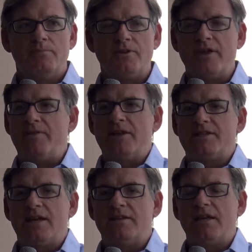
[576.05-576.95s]
But then they
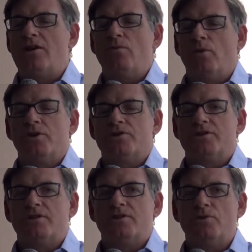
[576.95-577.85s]
said they don't
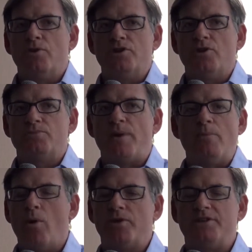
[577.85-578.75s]
want to reduce by
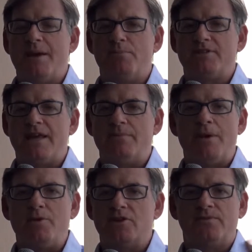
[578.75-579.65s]
more than 10%,
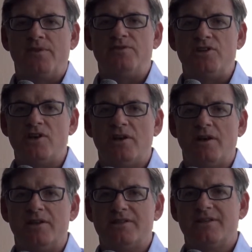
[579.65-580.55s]
maybe just 50
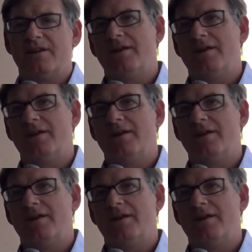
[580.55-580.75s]
journalists.